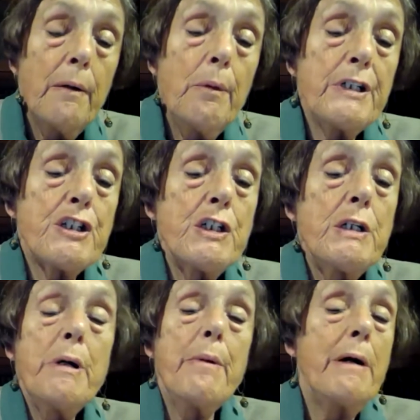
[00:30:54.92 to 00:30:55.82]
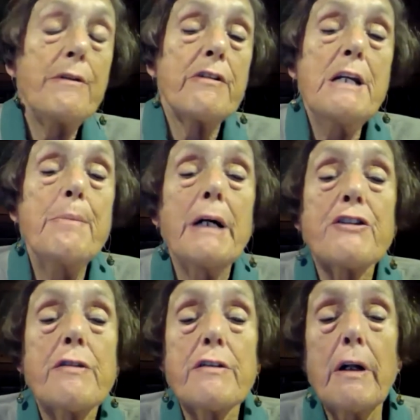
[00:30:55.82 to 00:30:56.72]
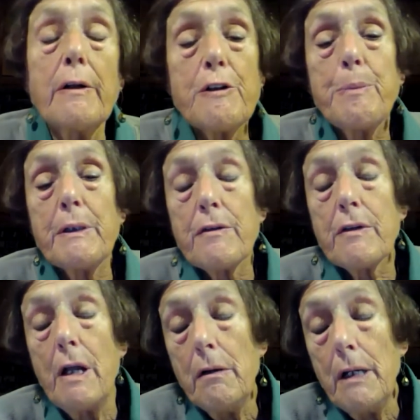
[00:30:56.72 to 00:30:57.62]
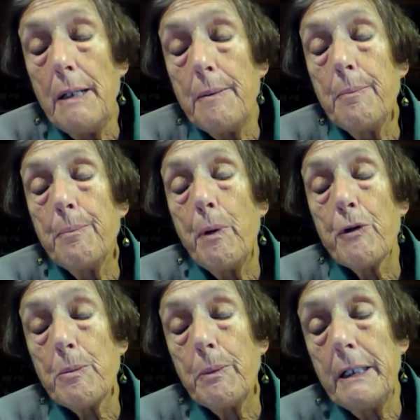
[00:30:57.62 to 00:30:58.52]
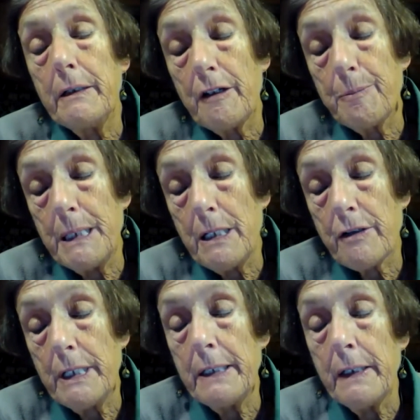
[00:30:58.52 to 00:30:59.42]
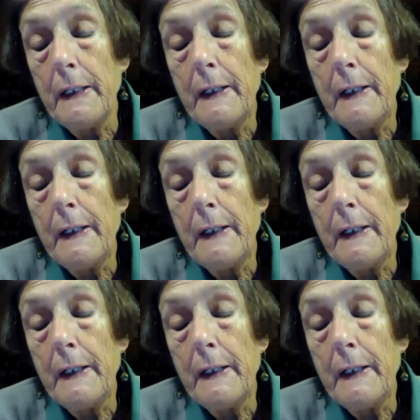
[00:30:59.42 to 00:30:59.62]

which we won't see much results, but slowly, possibly it does penetrate.